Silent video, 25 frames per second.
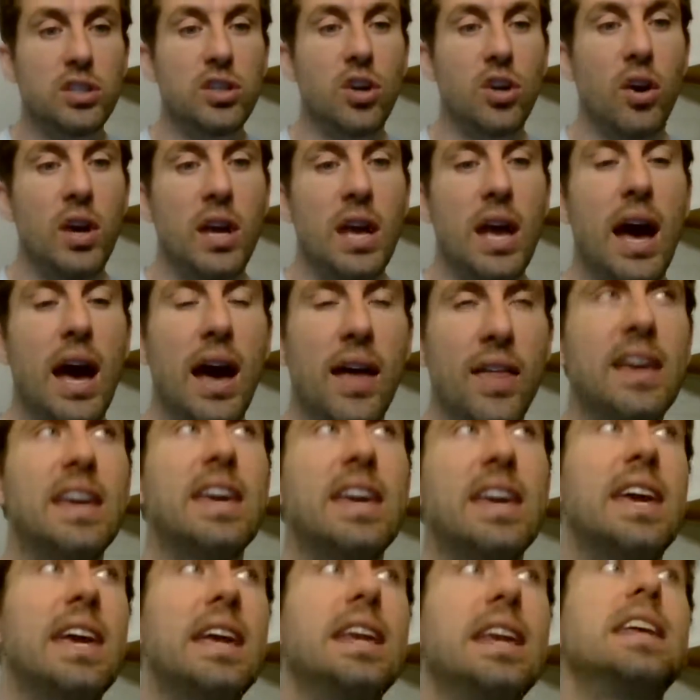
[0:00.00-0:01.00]
So I
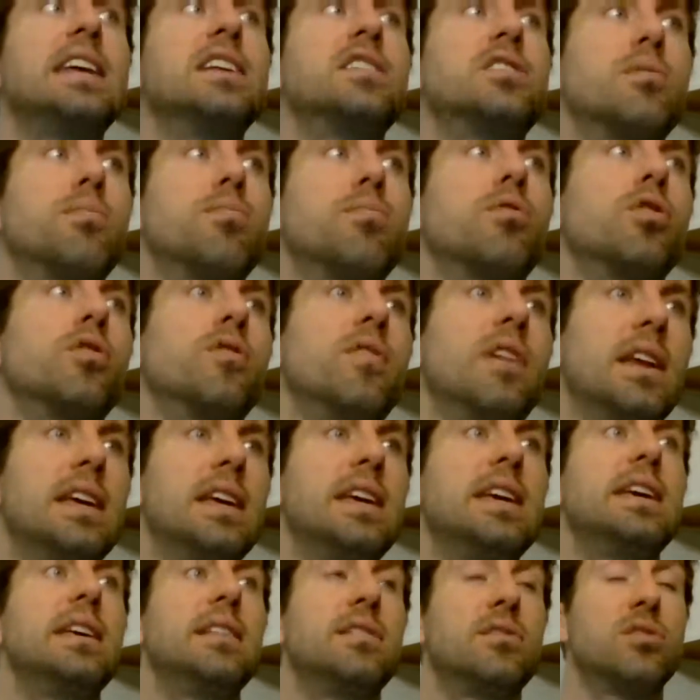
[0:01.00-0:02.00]
think he needs to prove that
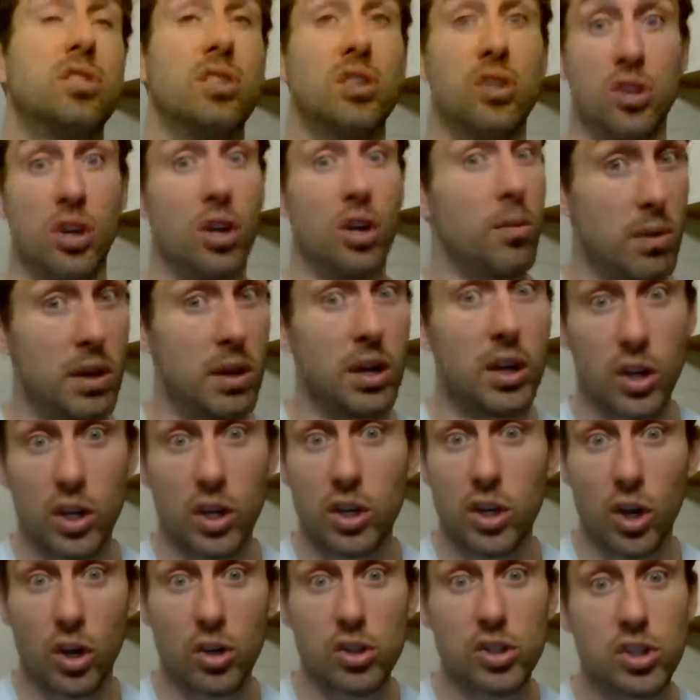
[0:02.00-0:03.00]
he's going to be a
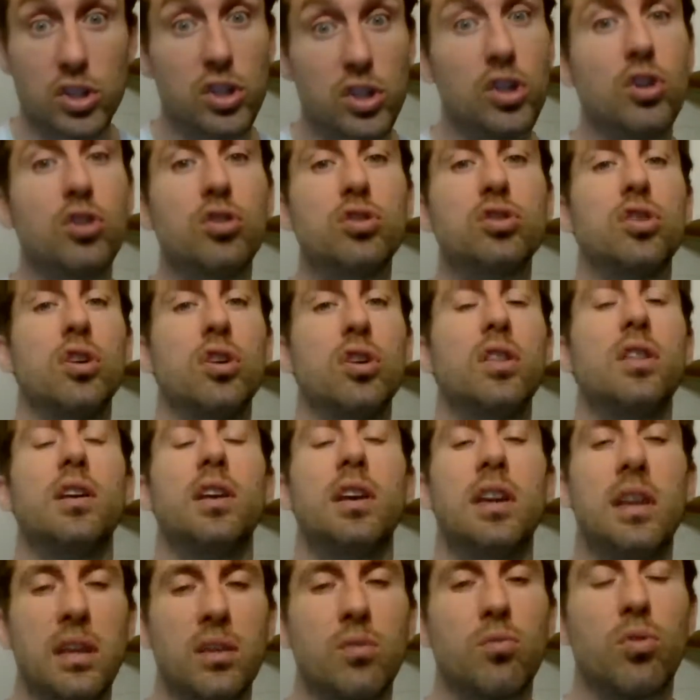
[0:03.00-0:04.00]
good coach too, so
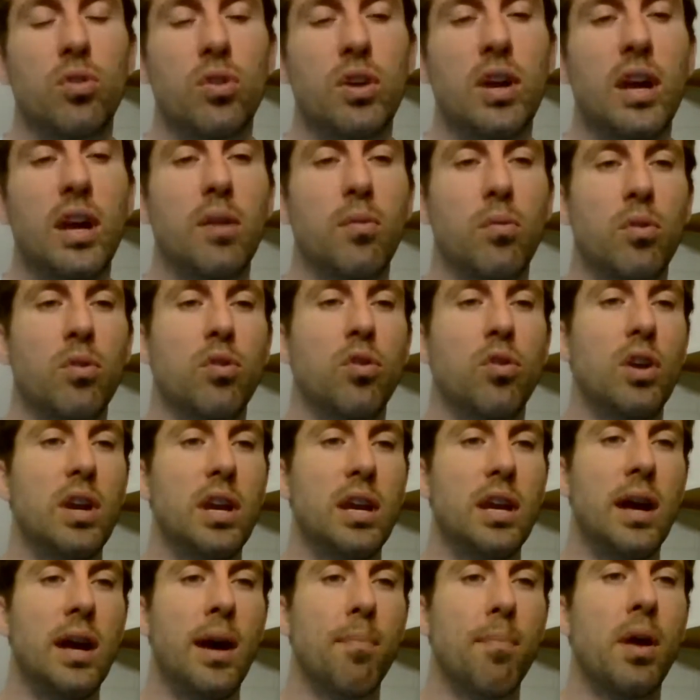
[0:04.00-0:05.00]
that he can get
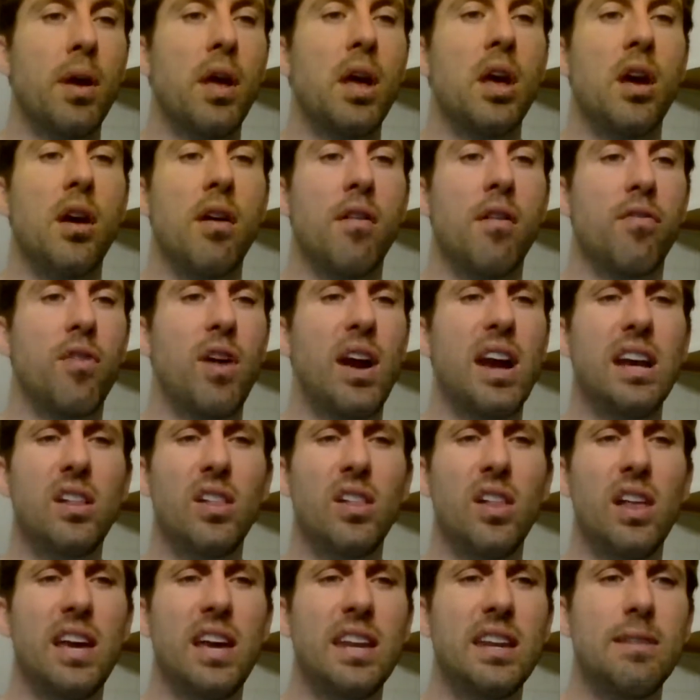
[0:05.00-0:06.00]
recruiting up.
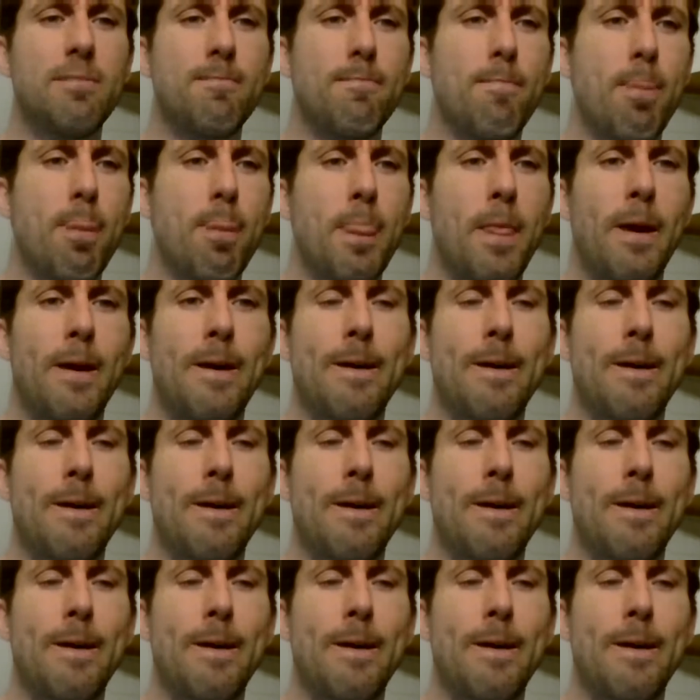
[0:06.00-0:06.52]
Franklin,